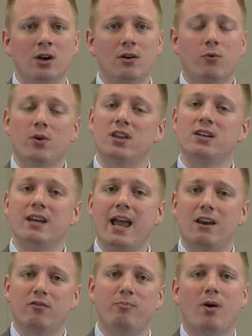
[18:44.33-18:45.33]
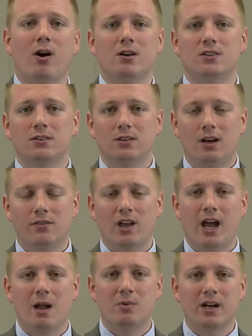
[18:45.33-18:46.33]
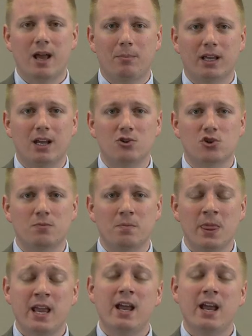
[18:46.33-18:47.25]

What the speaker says: for the native part of the hybrid application,